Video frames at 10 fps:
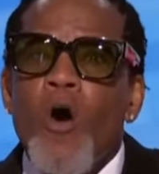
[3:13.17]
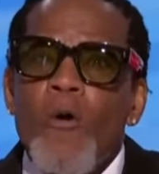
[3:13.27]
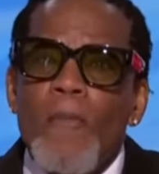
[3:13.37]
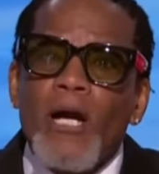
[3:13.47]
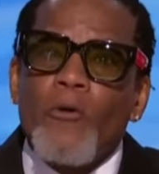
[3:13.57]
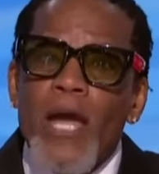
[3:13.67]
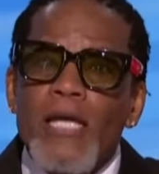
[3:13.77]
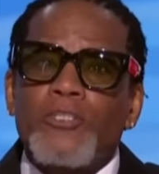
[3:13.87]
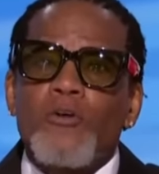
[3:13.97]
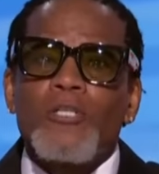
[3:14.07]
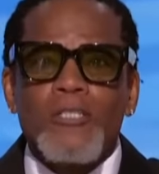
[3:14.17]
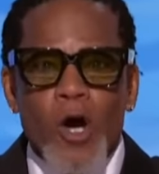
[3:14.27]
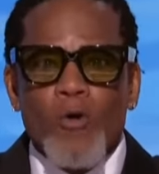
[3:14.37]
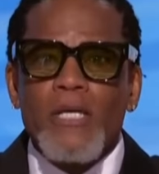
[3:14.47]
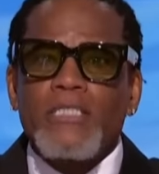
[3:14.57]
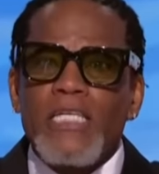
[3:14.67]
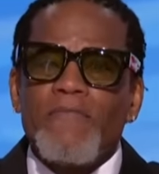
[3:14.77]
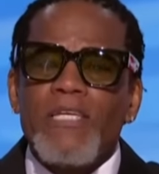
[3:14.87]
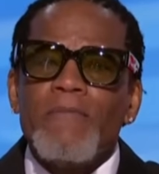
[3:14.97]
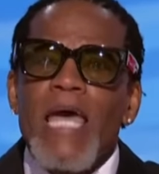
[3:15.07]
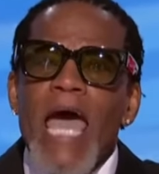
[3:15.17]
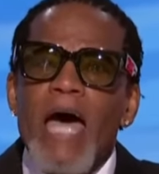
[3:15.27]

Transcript: where my grandchildren, Nola and Stevie,